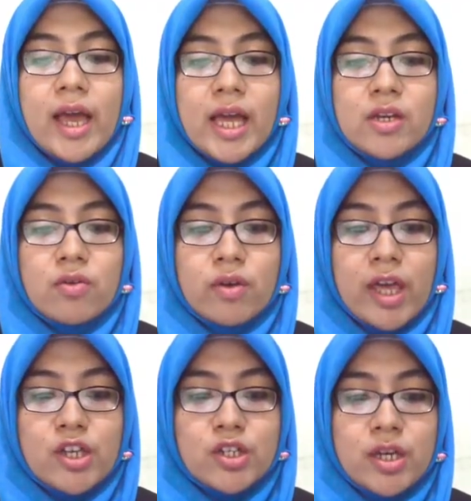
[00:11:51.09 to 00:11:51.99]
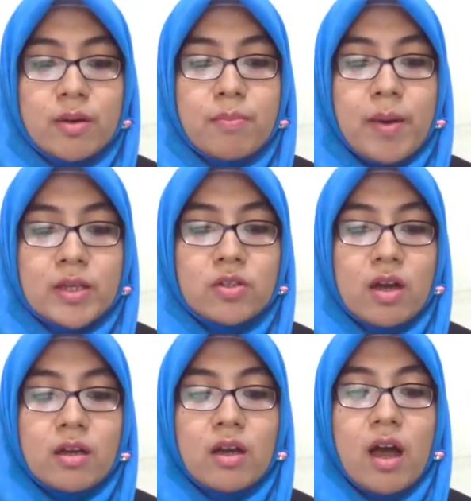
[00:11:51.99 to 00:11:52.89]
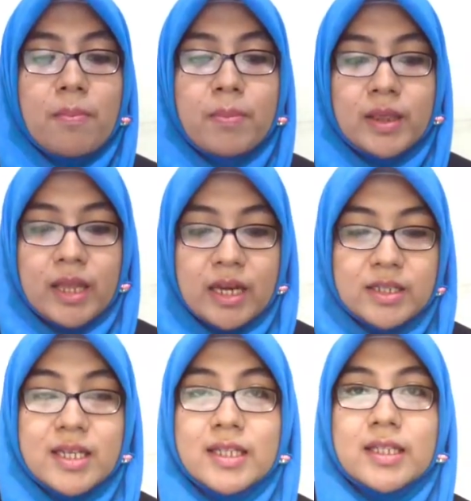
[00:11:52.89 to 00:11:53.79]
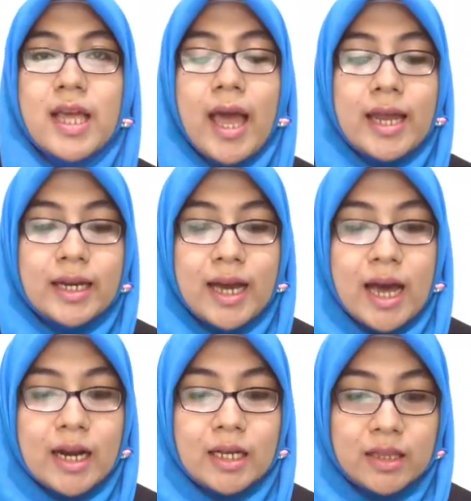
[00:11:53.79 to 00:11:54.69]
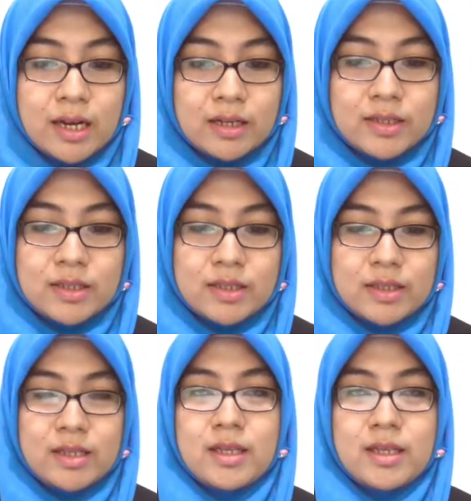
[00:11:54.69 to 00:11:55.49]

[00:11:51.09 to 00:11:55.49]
education based on competencies and characters.